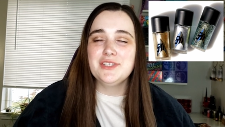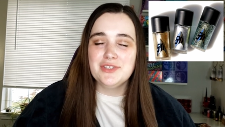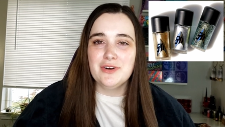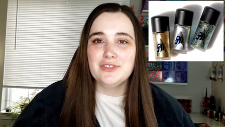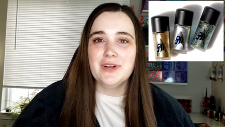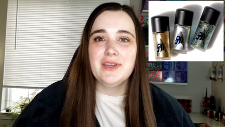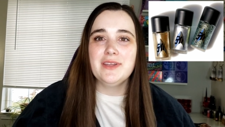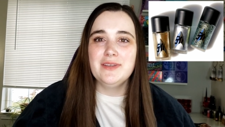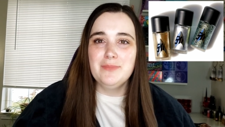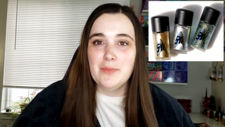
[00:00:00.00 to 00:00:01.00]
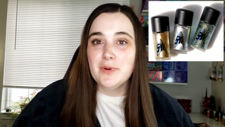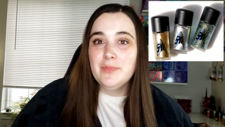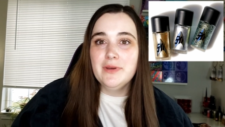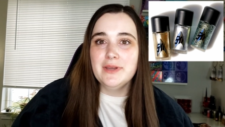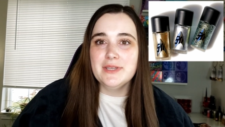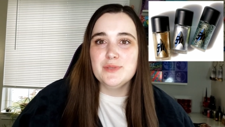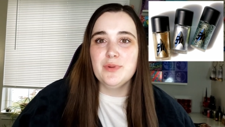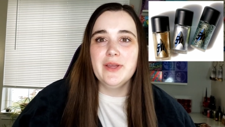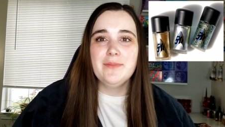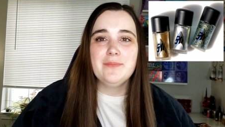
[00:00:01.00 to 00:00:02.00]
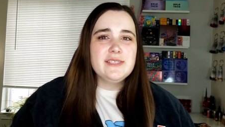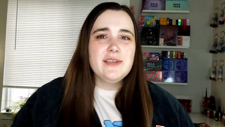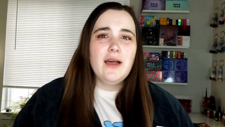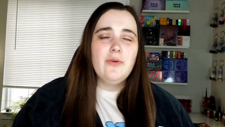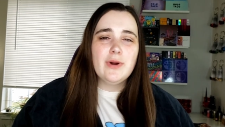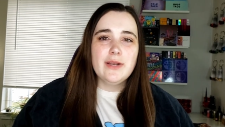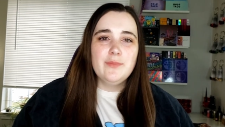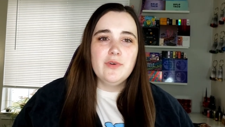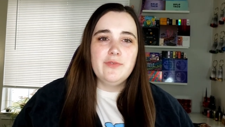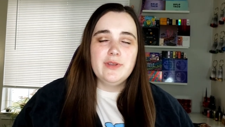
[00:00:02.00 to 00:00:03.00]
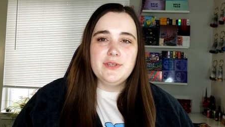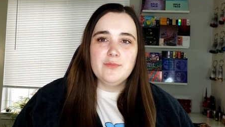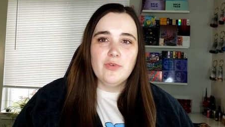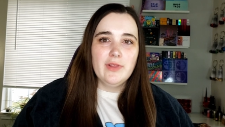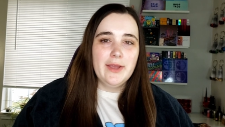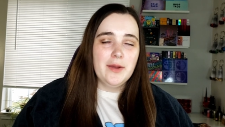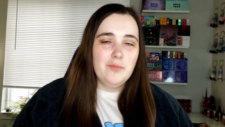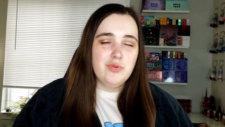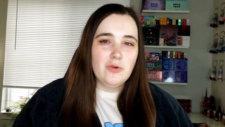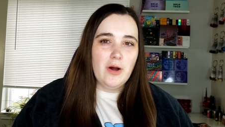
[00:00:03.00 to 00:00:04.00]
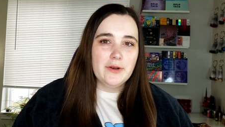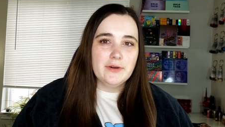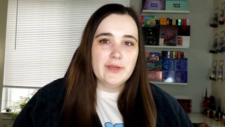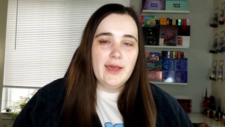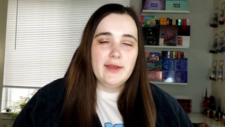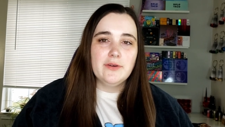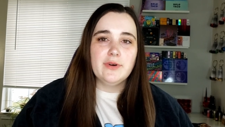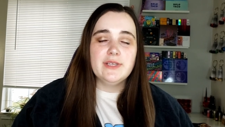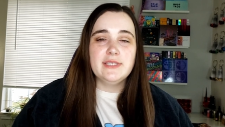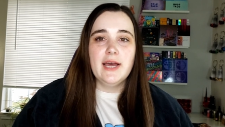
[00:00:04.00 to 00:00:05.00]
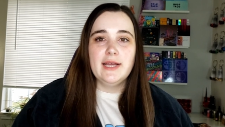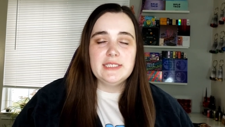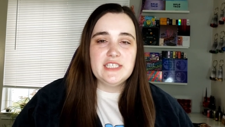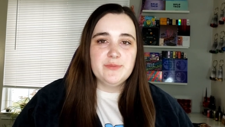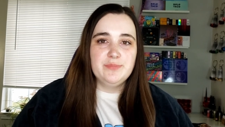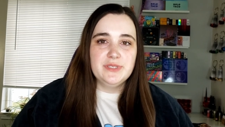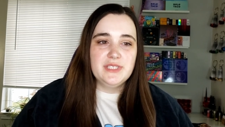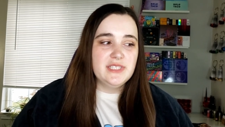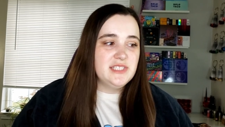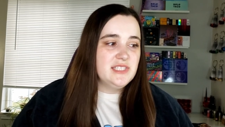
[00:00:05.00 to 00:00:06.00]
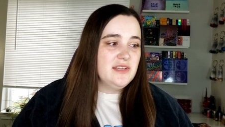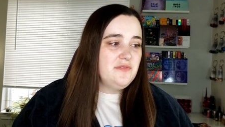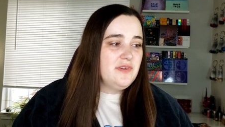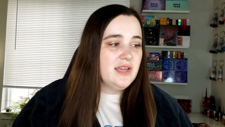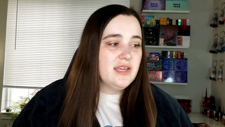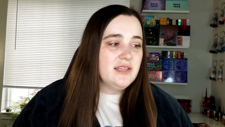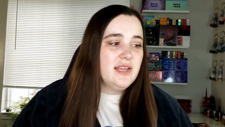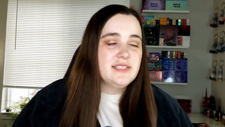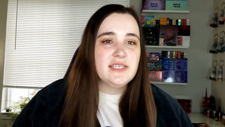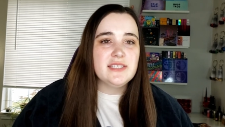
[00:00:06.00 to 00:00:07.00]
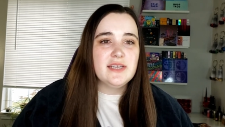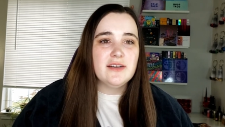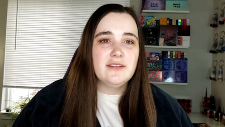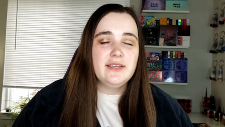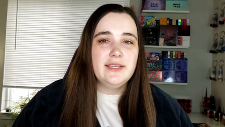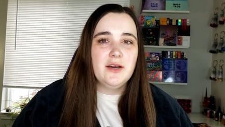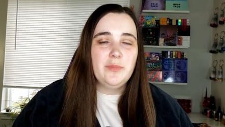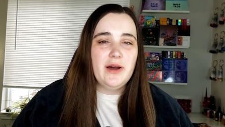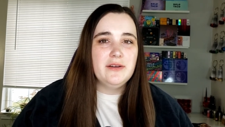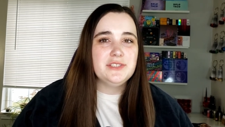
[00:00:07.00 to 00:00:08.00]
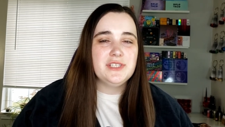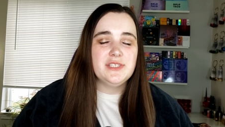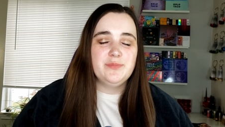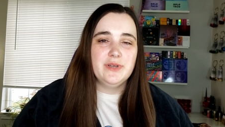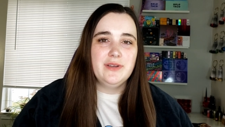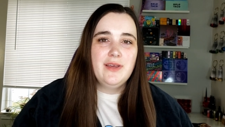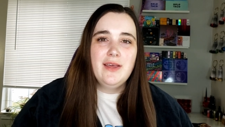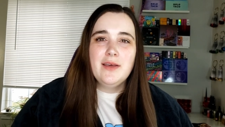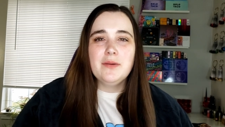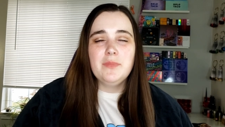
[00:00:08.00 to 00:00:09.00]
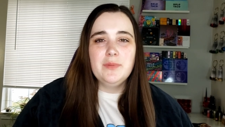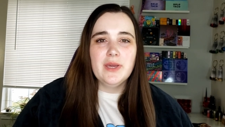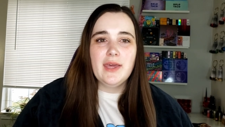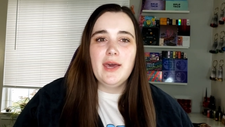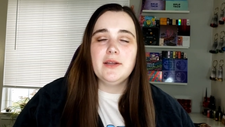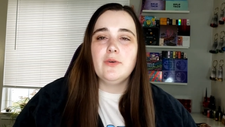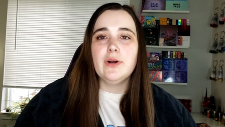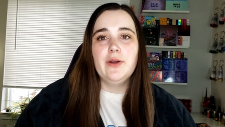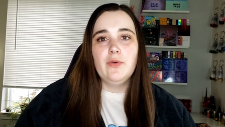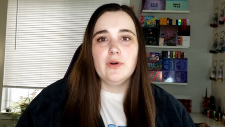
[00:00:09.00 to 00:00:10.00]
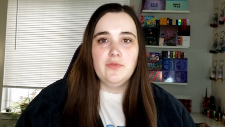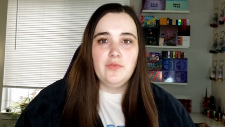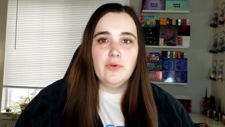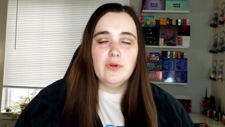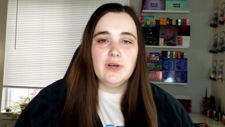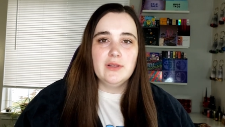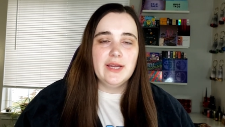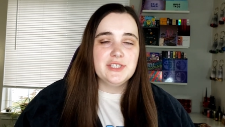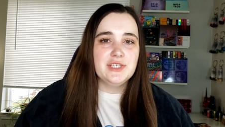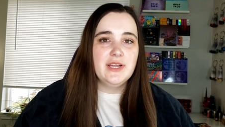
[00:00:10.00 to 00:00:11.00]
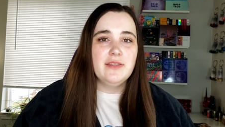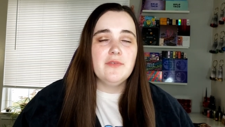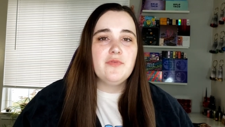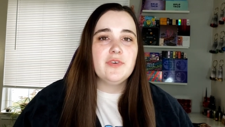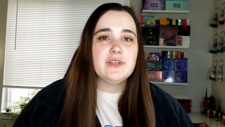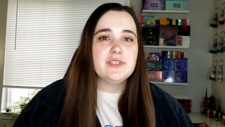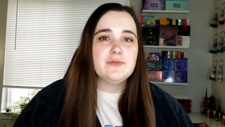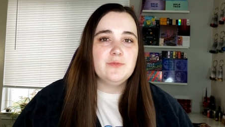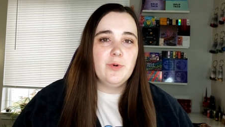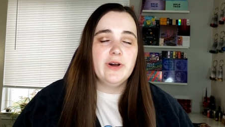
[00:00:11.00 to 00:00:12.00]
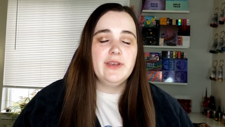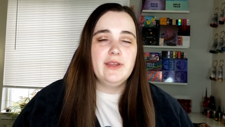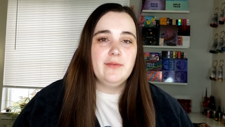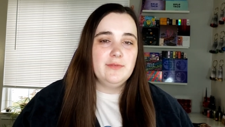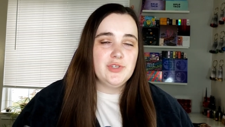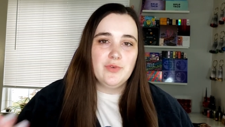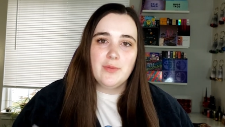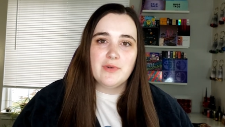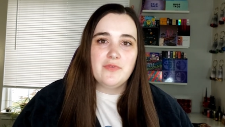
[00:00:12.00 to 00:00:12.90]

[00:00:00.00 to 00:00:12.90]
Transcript: Star Trek memorabilia display. So now we're gonna move into more like broader categories, not specific necessarily nail polishes, but maybe a category or a full collection. And the first one, so number